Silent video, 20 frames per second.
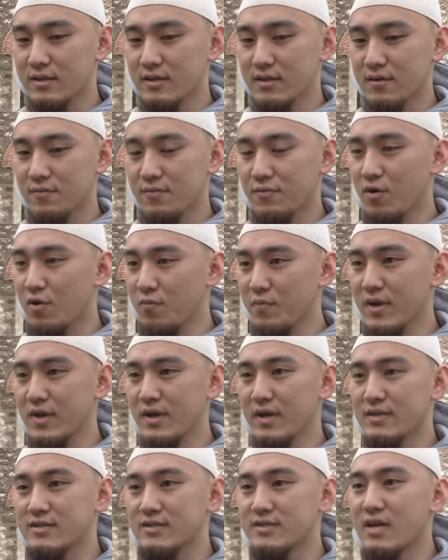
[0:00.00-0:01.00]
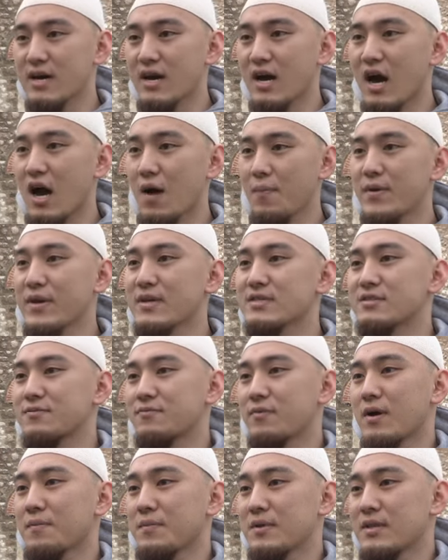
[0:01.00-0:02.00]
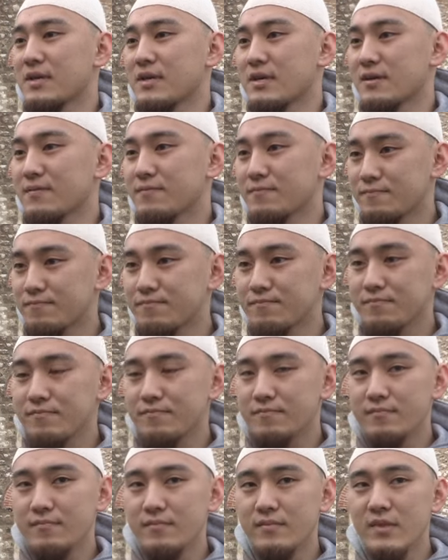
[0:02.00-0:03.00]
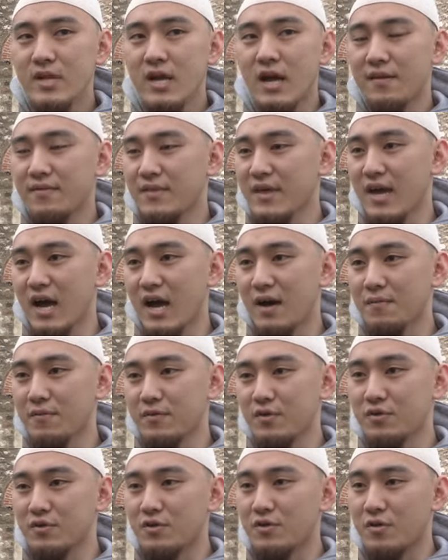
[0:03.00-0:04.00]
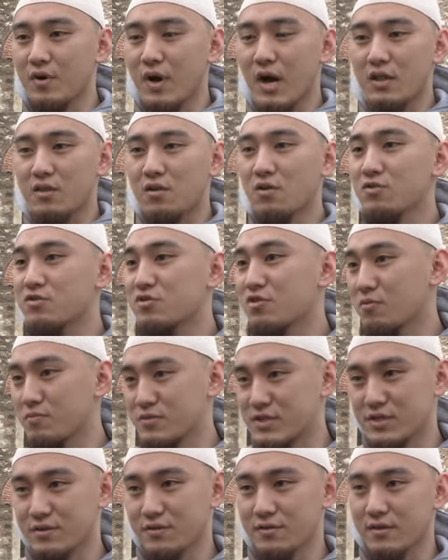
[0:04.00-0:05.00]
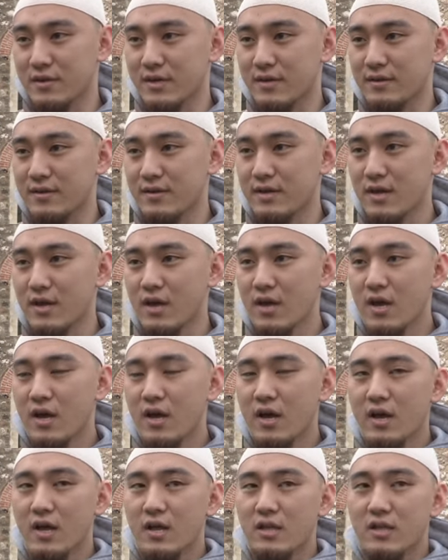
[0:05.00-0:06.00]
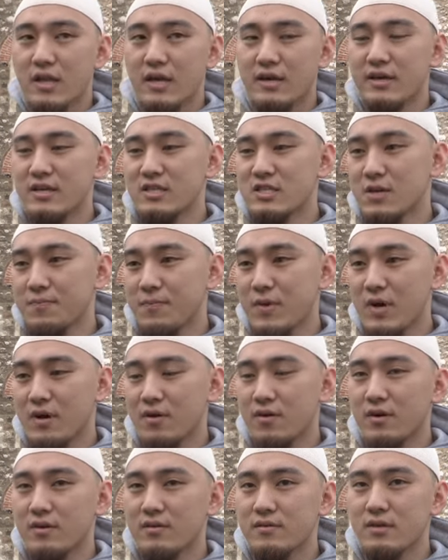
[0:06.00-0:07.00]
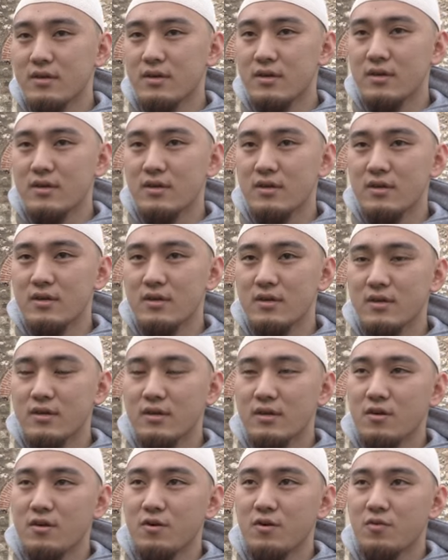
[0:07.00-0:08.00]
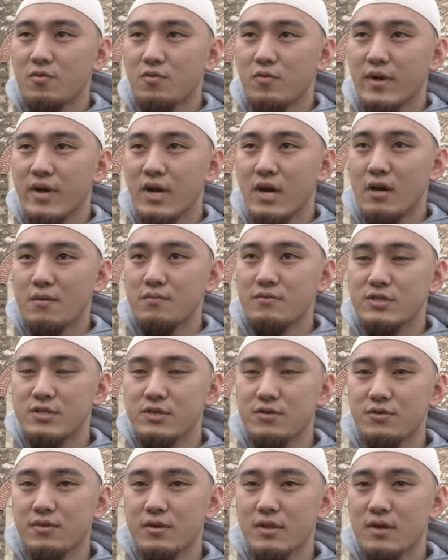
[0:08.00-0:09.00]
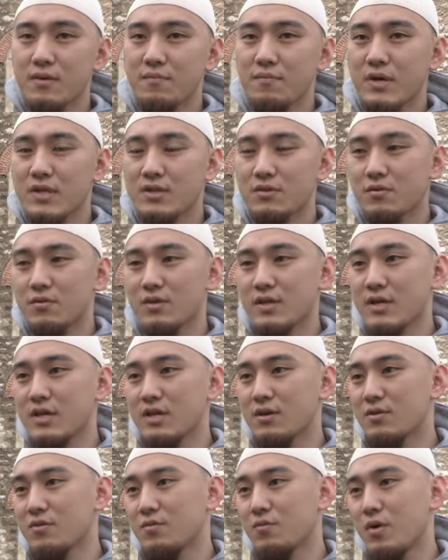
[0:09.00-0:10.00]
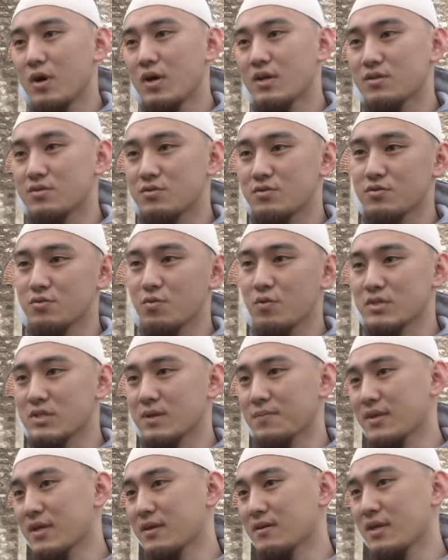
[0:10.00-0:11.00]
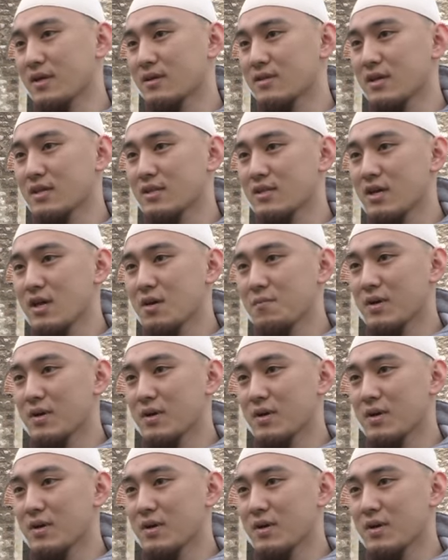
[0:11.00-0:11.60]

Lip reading: For me, it's the happiest family. And they have, you know, a lot of children. Like in Japan, we have children, but only one, two, or something like that.